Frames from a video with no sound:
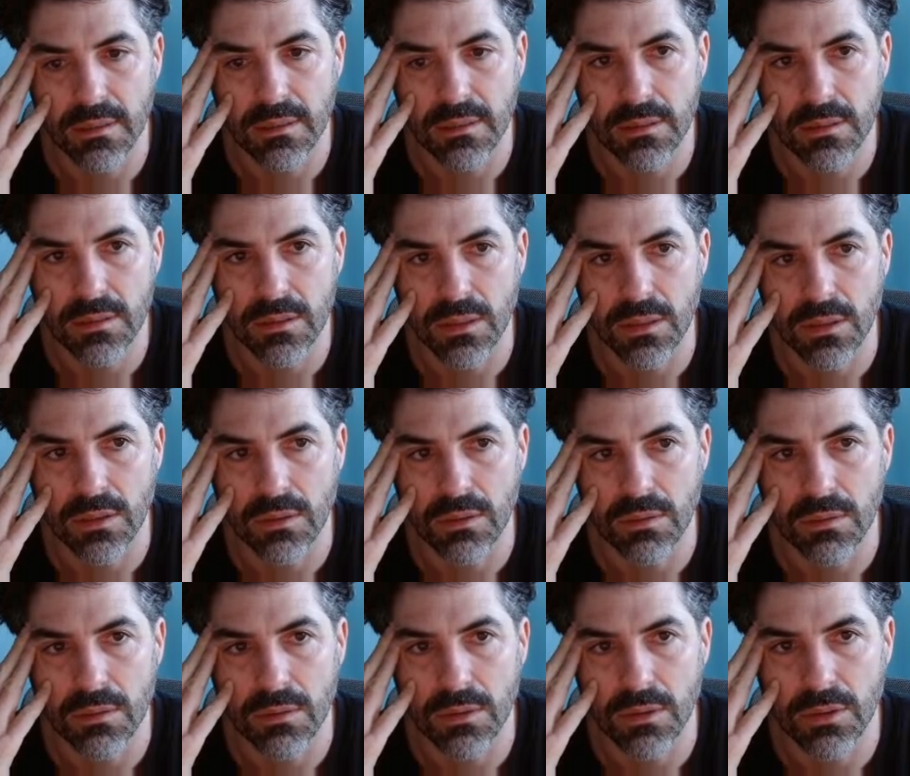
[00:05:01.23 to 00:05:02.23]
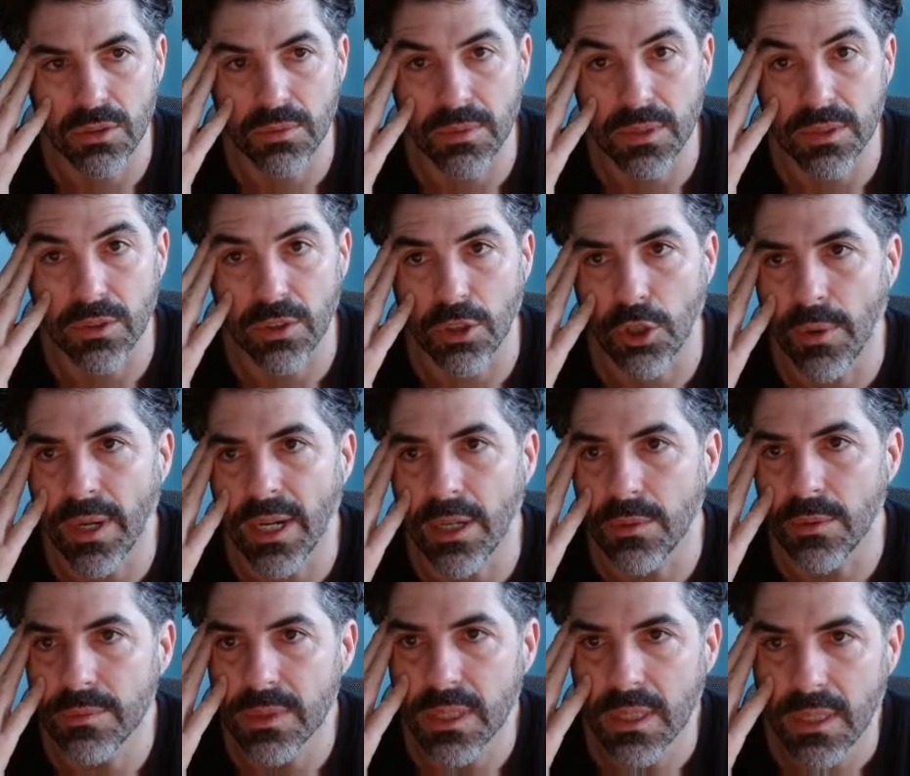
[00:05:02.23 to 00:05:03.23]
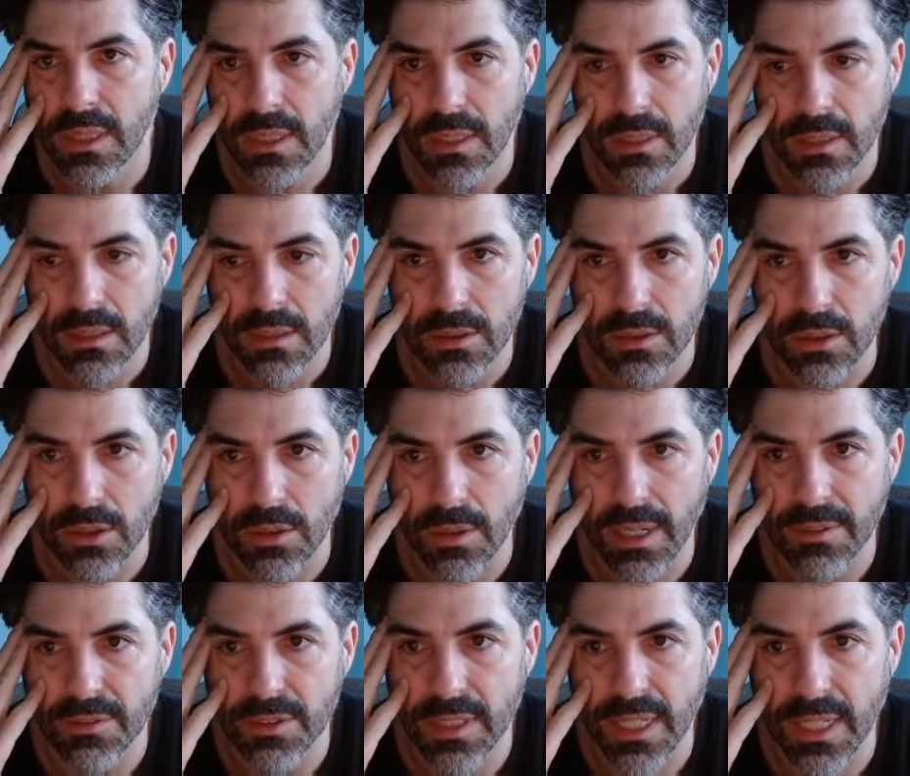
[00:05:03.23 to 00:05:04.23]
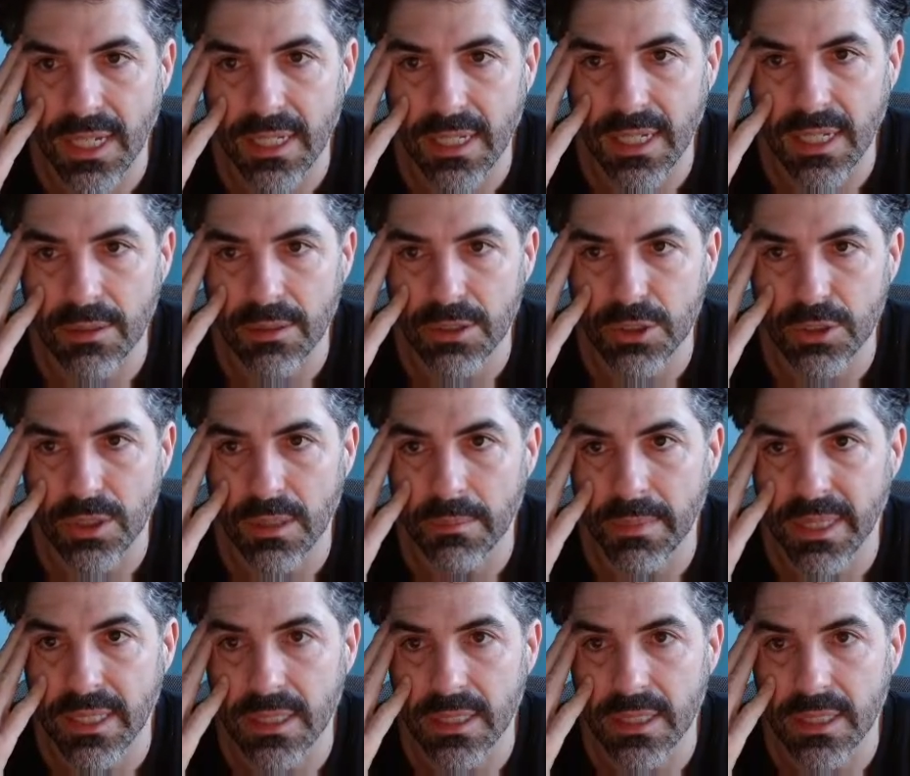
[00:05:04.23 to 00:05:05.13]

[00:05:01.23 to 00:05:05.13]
So those ones will go out. So after that, I was trying to make a